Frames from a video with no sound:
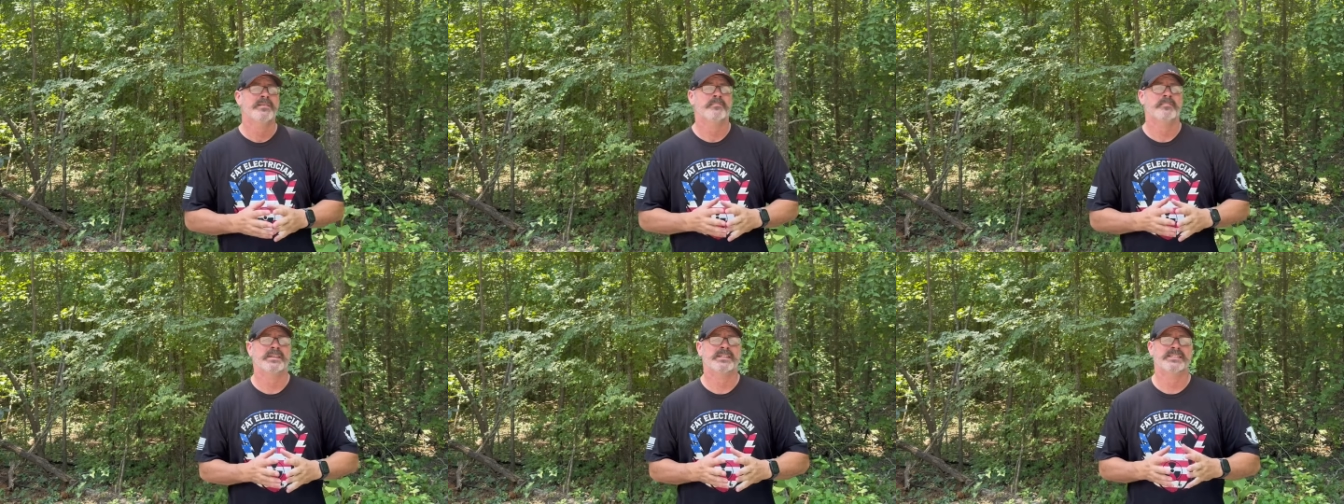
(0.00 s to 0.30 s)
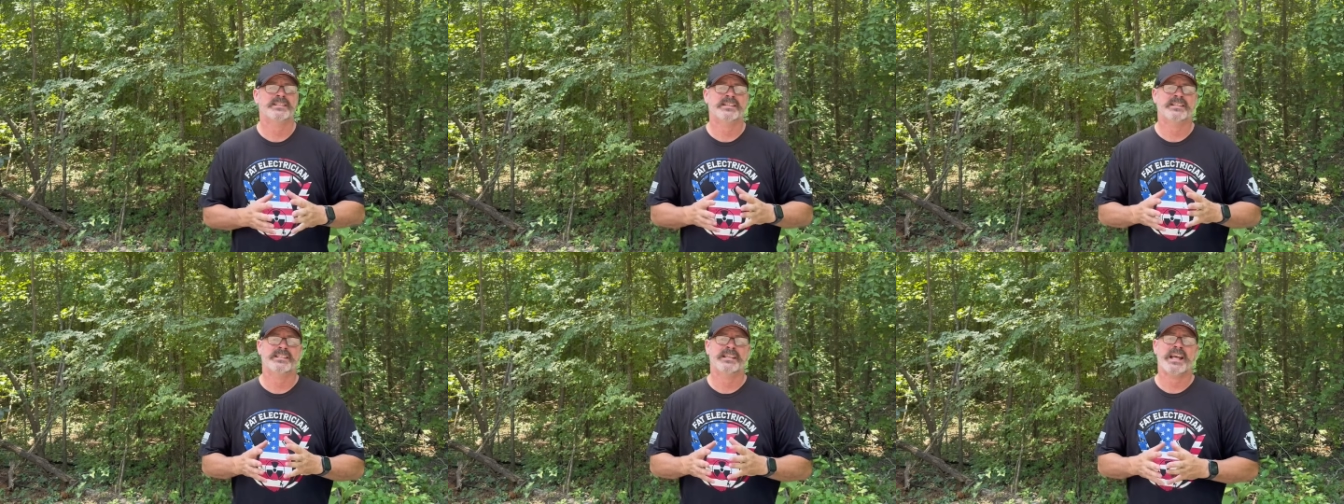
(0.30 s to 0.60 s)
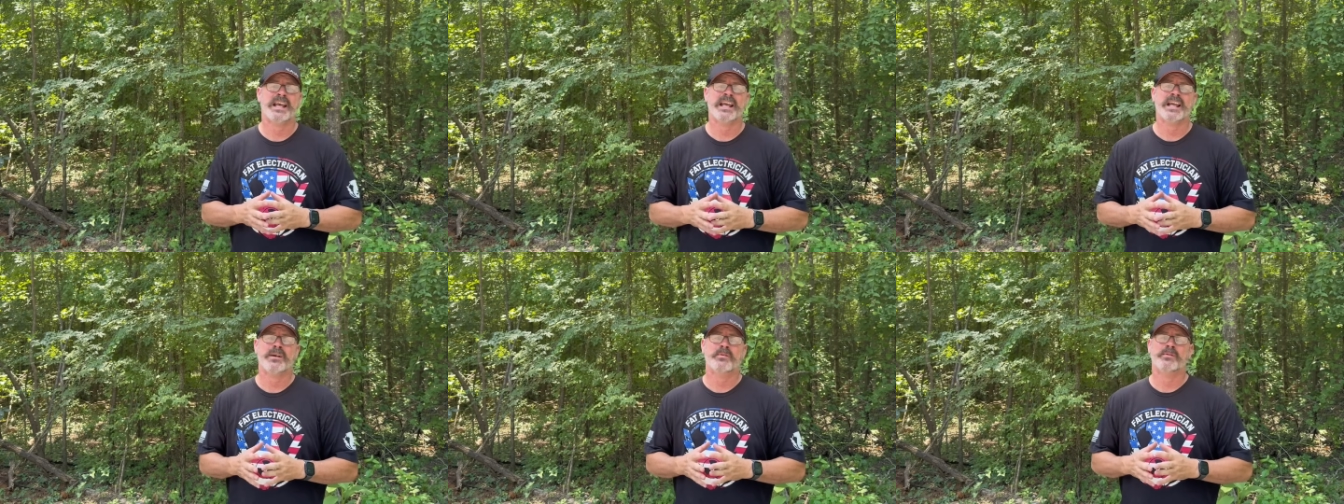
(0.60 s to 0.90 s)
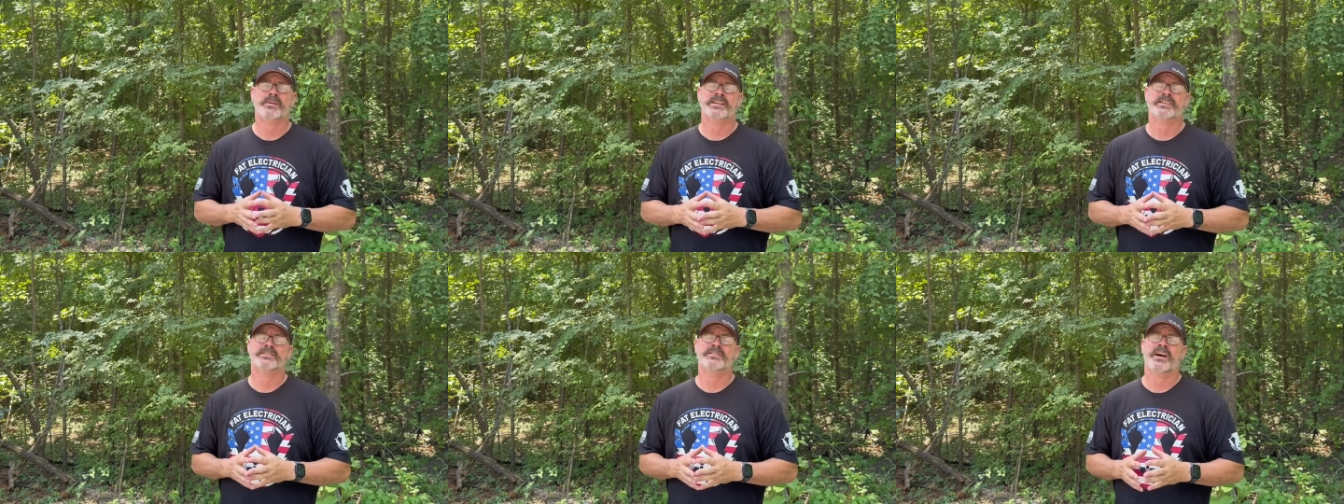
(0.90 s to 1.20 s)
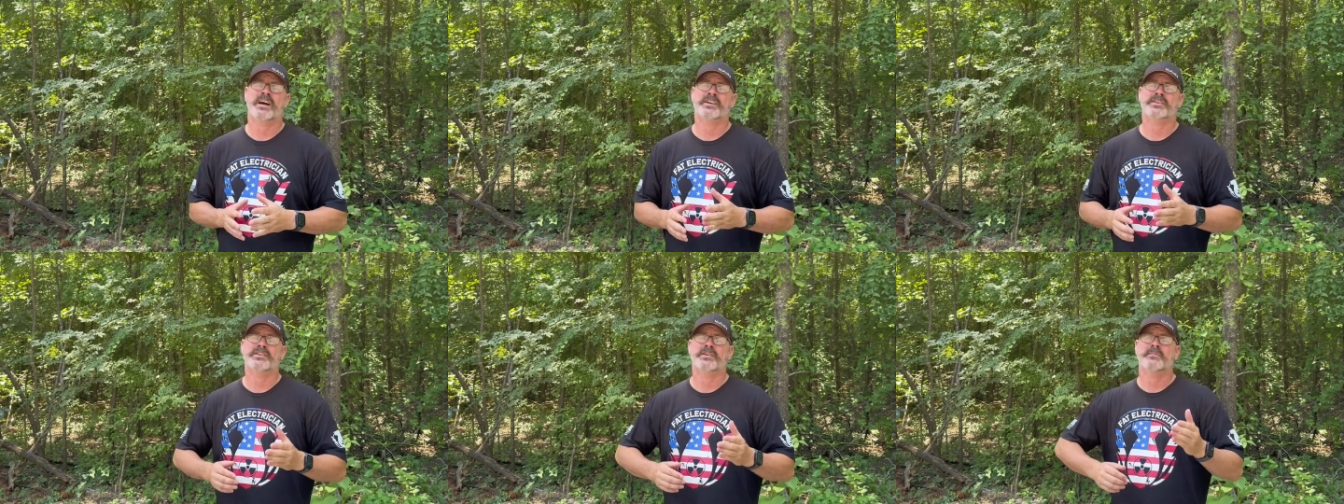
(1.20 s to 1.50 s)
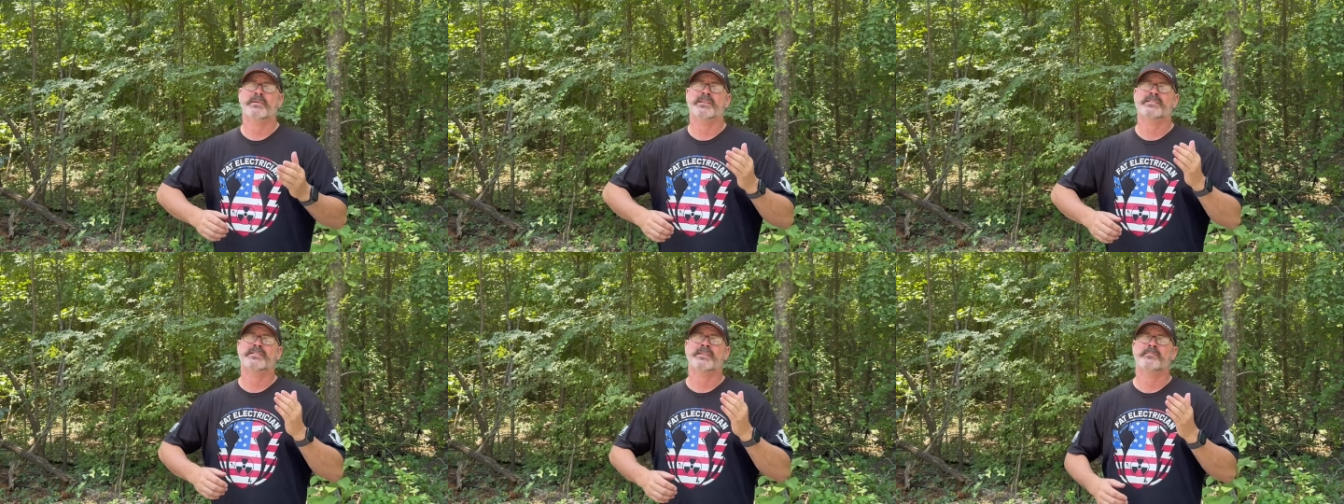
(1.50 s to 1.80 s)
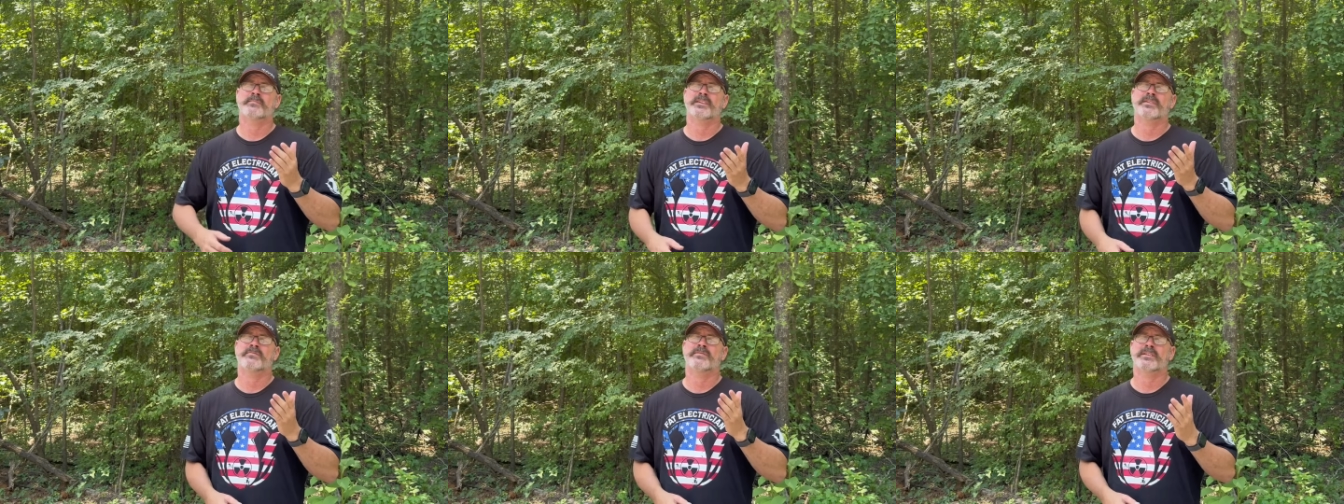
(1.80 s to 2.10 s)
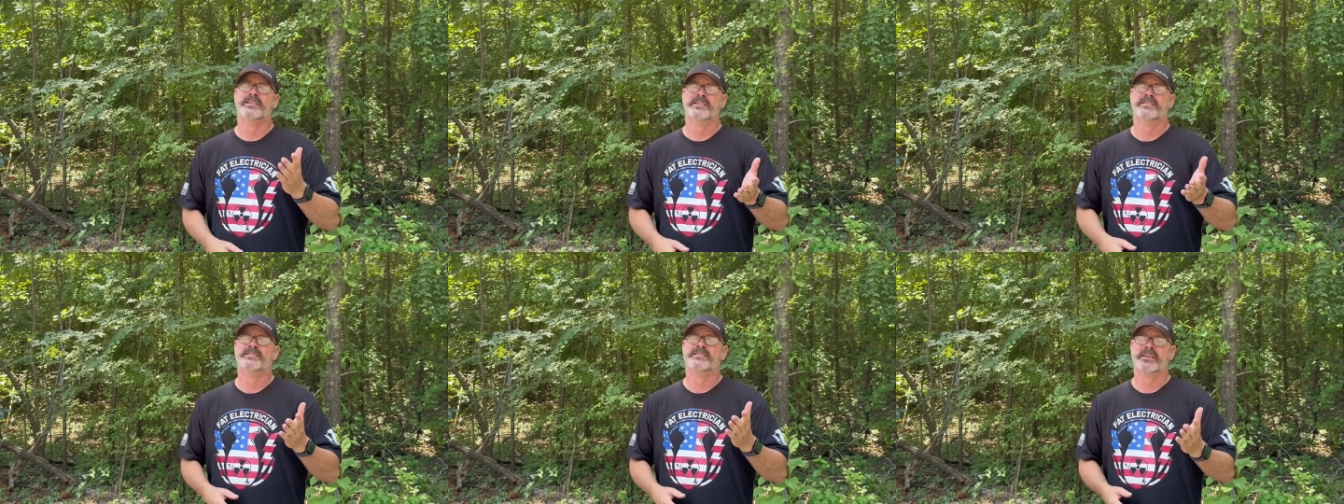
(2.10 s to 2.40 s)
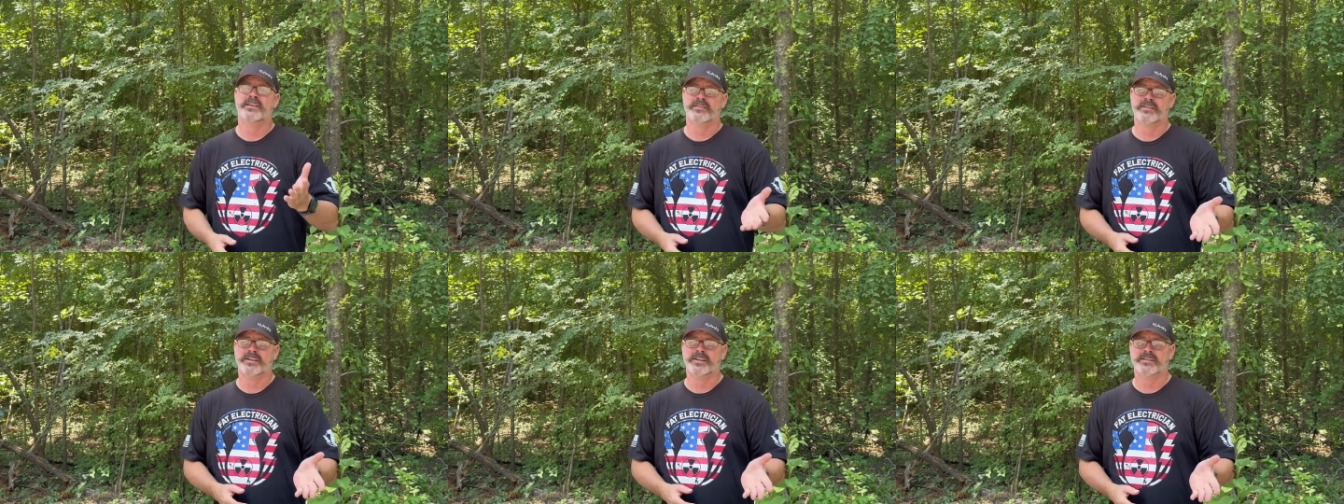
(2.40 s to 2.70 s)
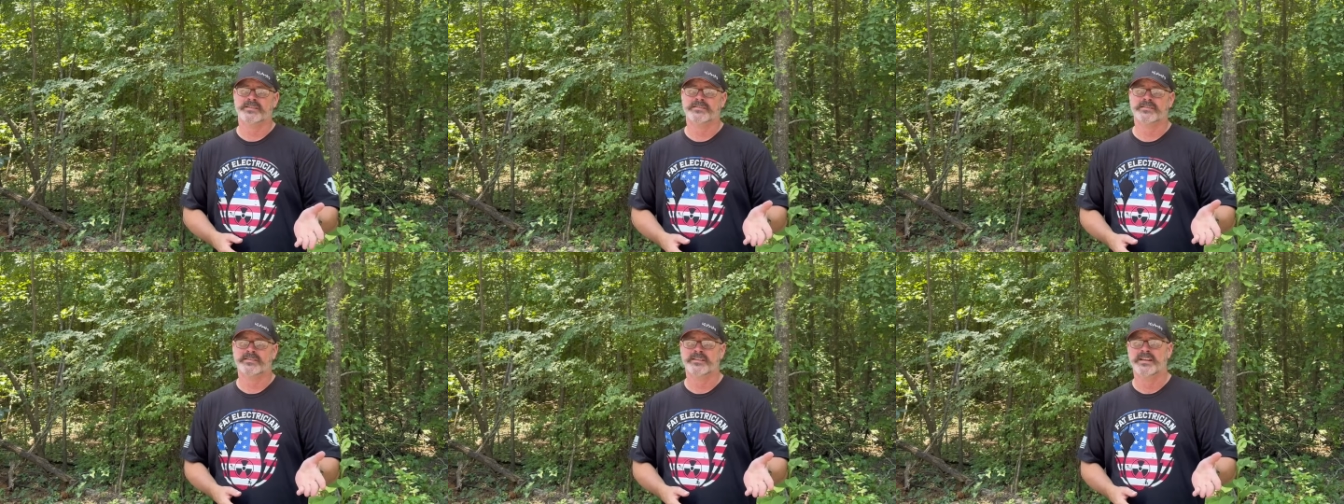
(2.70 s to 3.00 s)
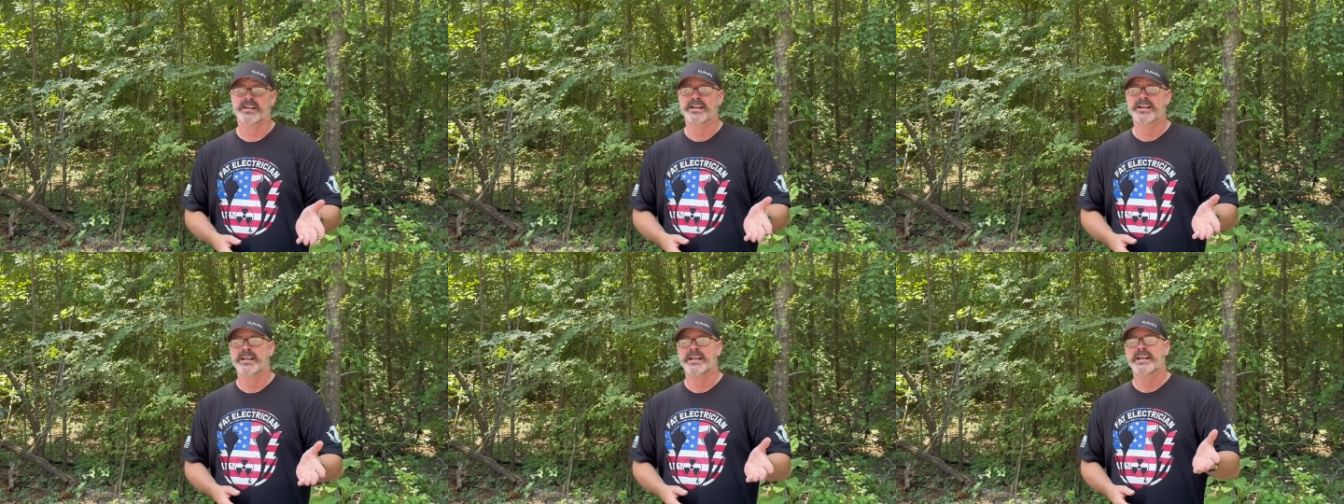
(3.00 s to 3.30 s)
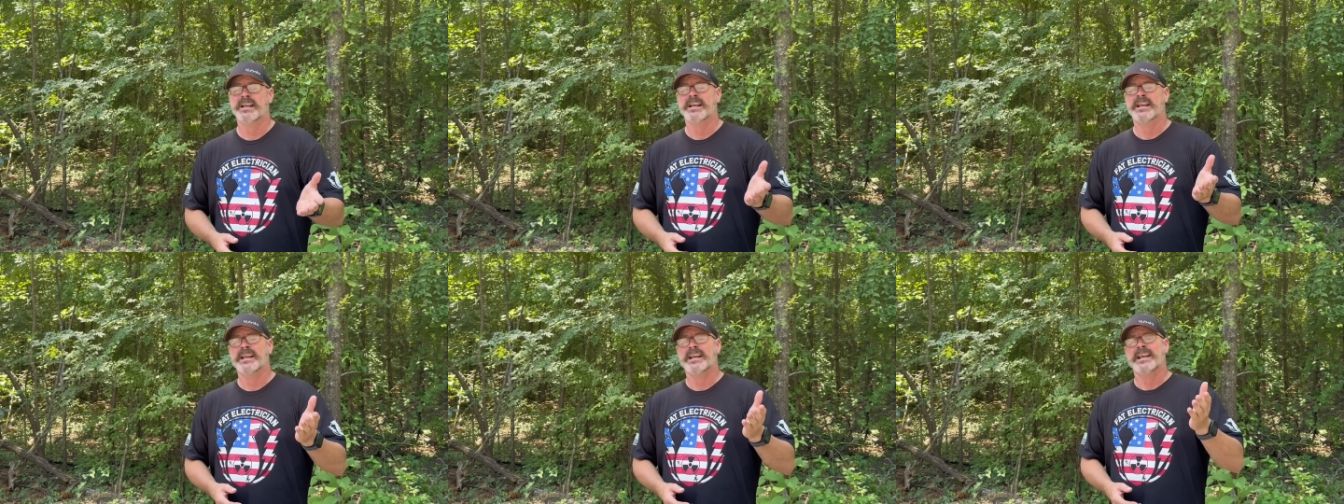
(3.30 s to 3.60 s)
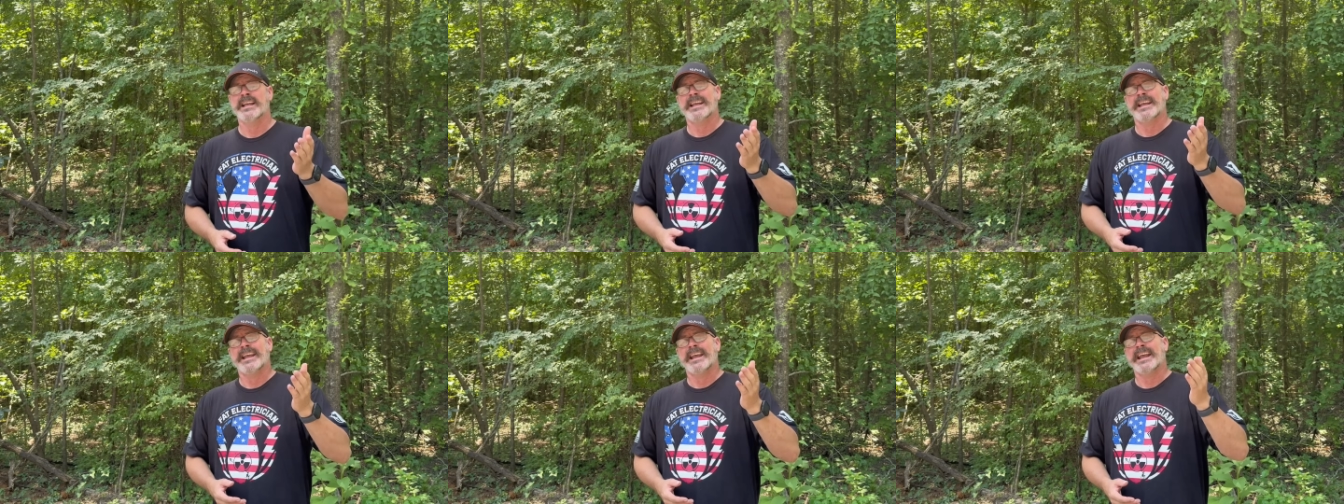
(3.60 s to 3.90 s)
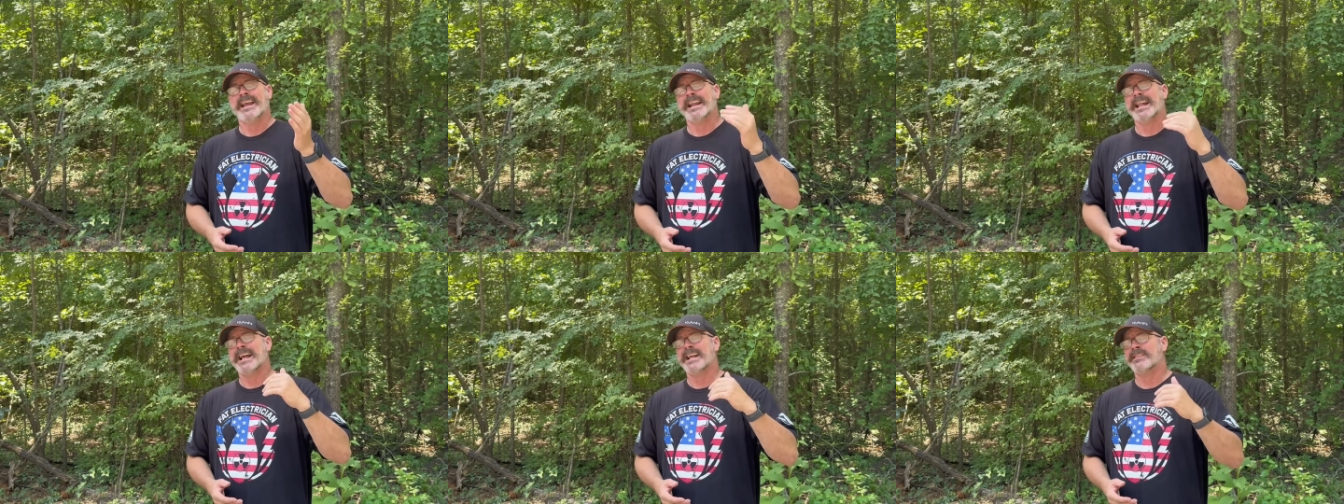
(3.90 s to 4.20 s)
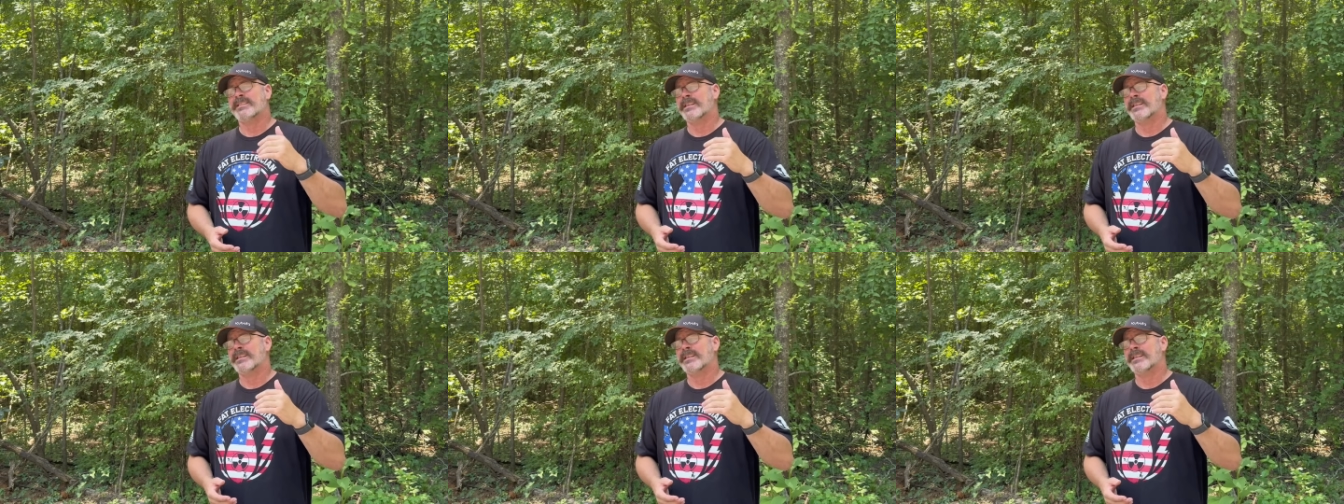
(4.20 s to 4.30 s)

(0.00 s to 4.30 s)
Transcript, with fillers: But today I want to talk to you about something really serious. And I